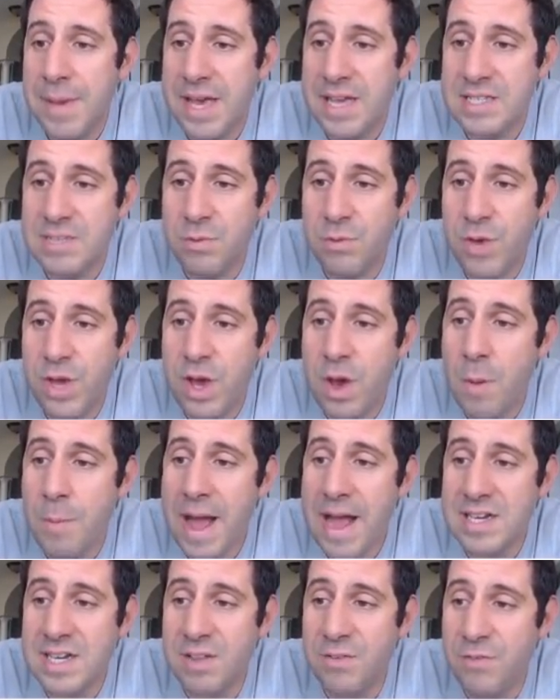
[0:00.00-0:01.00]
Because if we go
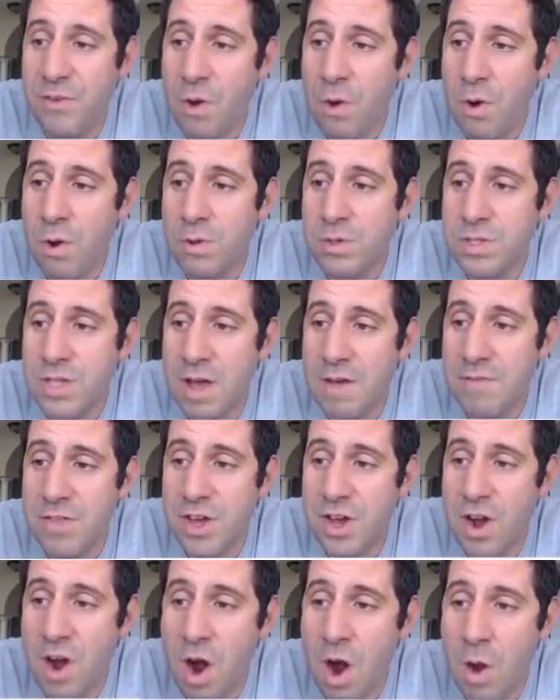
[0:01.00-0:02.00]
back to the photos
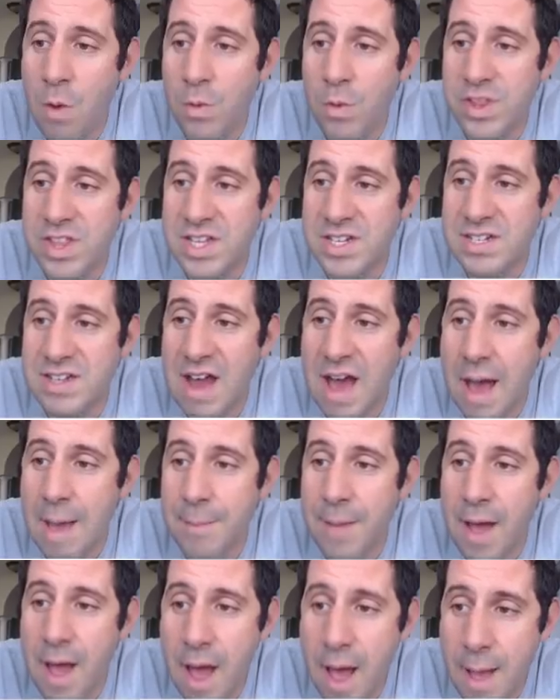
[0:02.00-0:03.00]
of the car with the
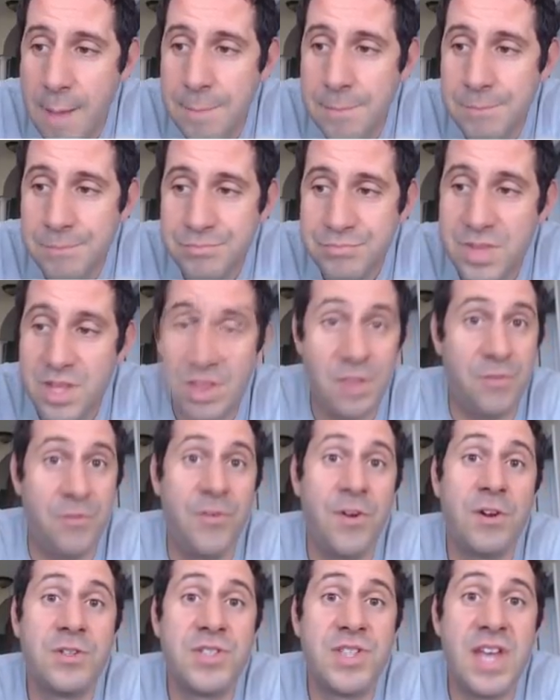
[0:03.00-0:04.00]
top up,
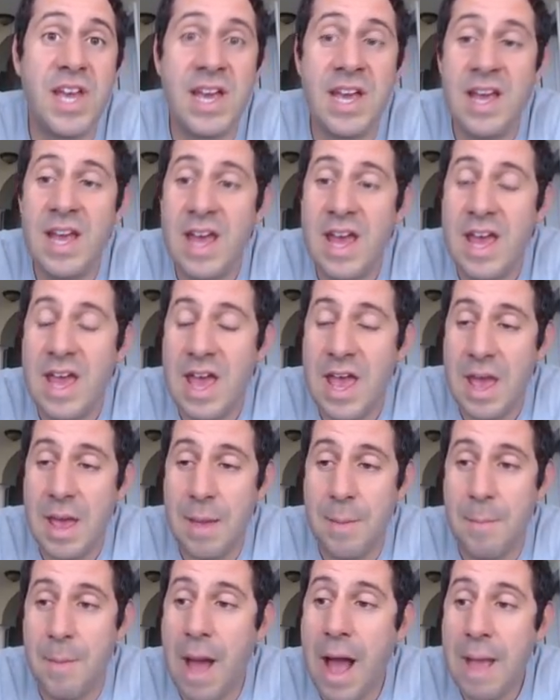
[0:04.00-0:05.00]
the first thing
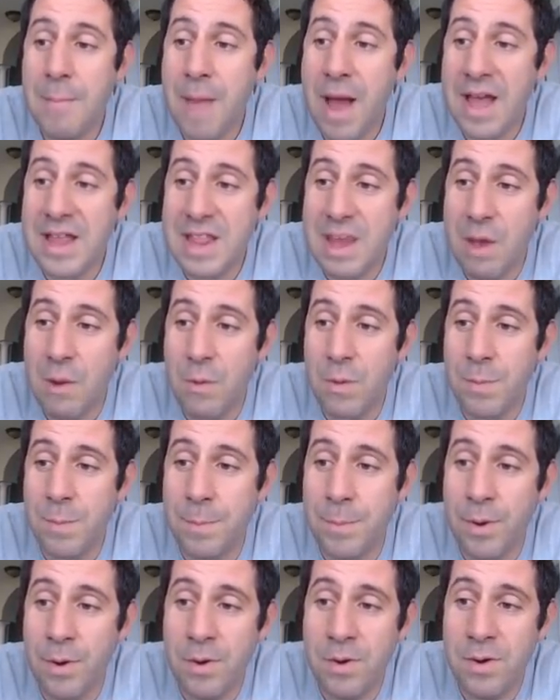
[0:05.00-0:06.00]
in my mind that
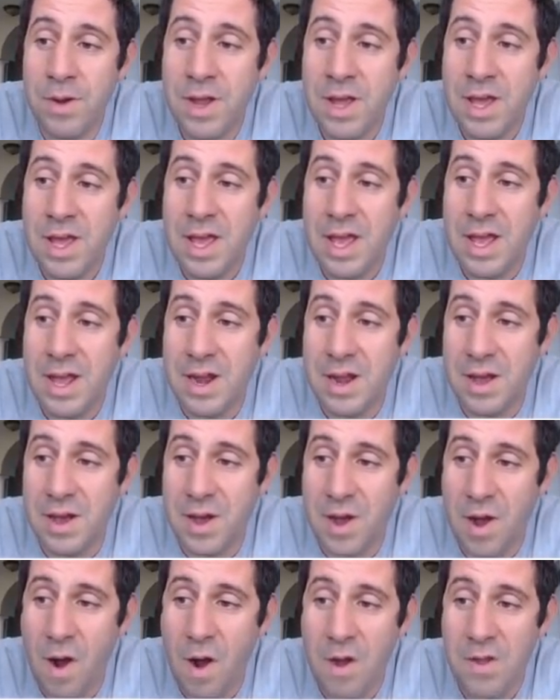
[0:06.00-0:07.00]
would burn in
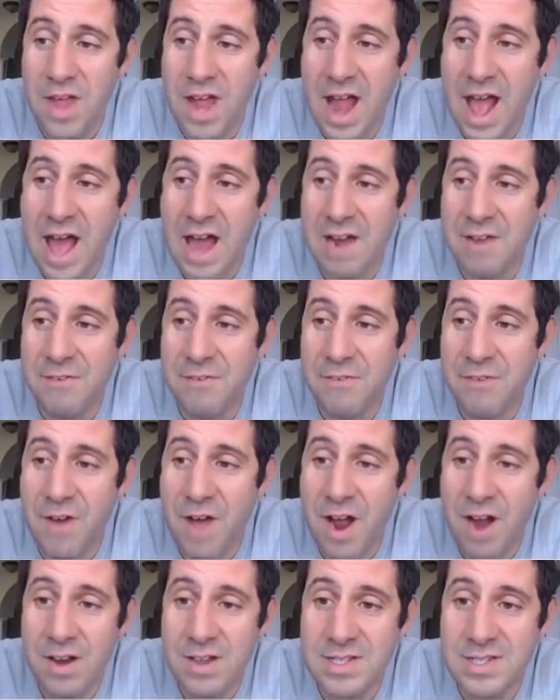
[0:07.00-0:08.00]
a car that had a
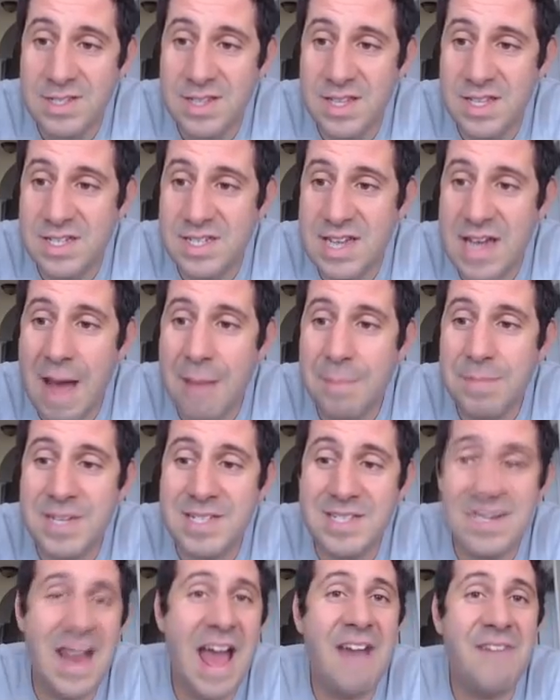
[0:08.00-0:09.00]
fire is the top
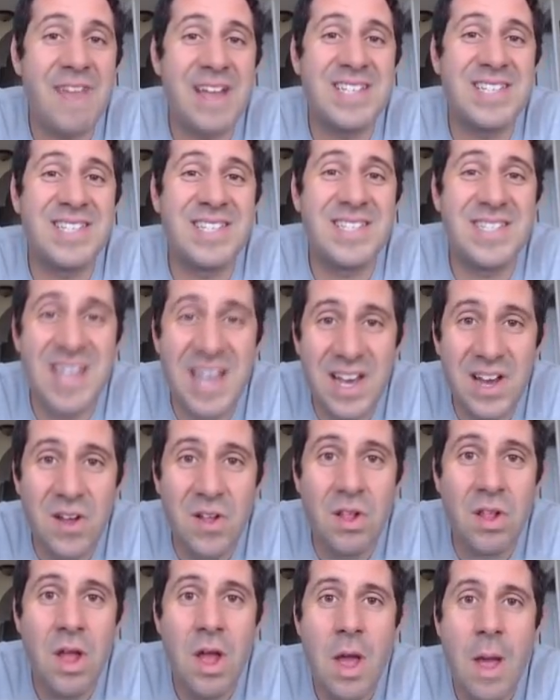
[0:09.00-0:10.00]
doesn't have a
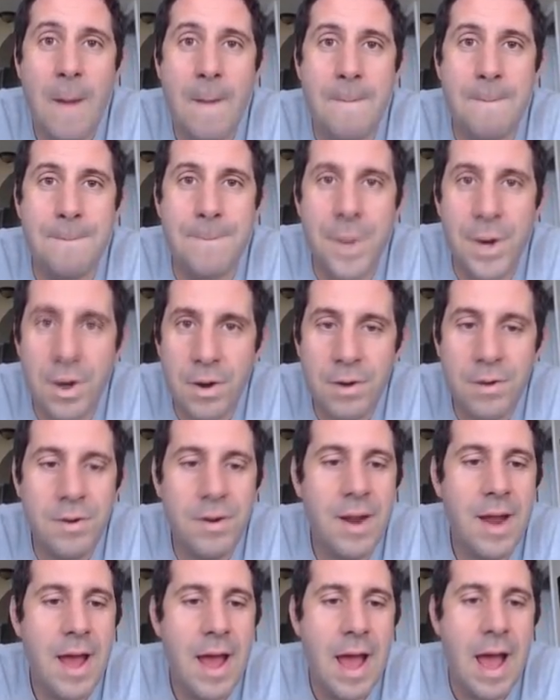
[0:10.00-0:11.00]
single
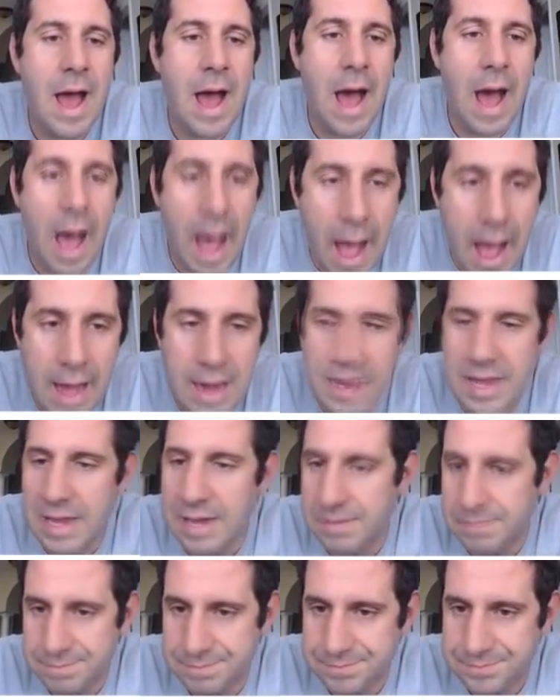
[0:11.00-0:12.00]
burn
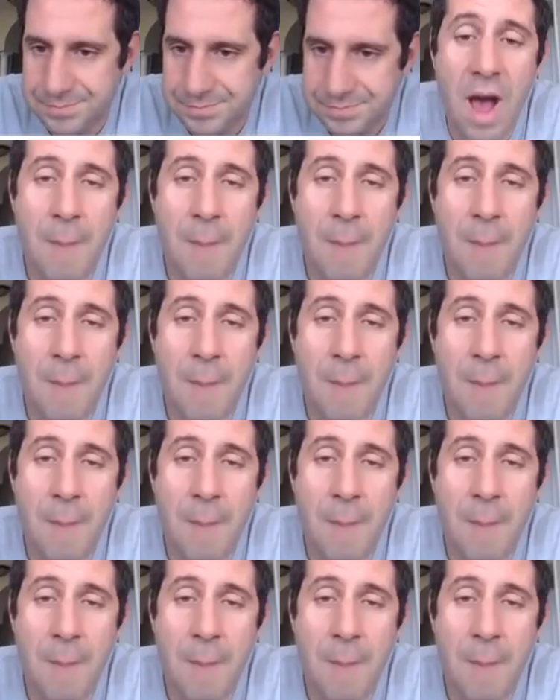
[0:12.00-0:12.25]
on it.